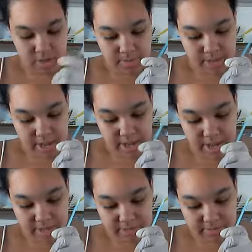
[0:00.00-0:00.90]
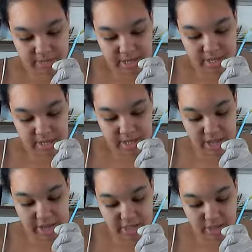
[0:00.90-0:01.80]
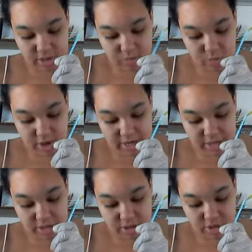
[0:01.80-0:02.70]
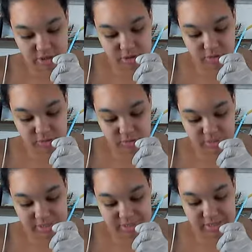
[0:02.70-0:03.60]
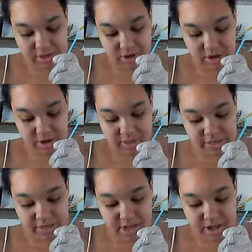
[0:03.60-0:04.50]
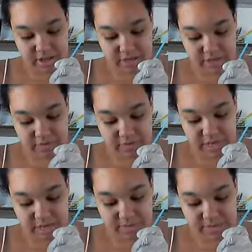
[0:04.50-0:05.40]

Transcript: But yeah, as I was saying, I just wanted to see the color on the doll instead of taking